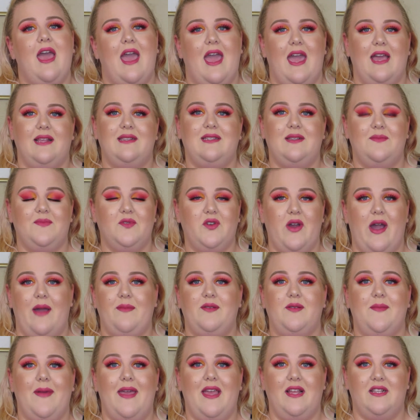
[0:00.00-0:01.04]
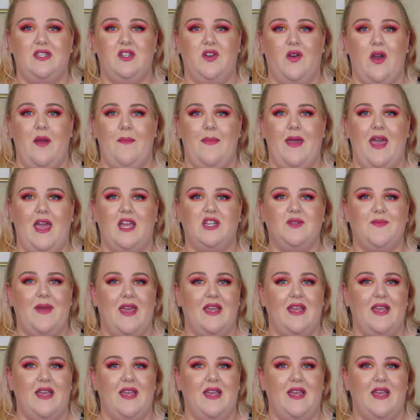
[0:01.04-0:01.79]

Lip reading: and subscribe to my Instagram page.